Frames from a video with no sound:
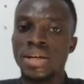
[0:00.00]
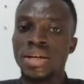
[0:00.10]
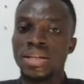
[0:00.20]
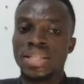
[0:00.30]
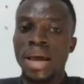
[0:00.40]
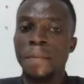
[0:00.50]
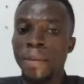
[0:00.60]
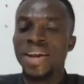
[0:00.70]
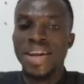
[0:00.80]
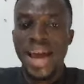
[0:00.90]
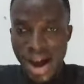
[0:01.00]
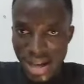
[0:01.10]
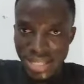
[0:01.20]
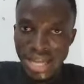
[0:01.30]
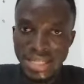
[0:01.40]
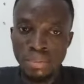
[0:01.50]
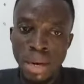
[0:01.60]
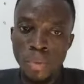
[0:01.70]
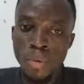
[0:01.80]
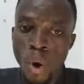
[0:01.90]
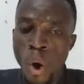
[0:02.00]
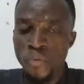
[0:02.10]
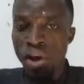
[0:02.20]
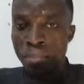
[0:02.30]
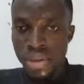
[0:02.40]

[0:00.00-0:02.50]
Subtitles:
say, Papa and the cancer as a minimum or Fabi.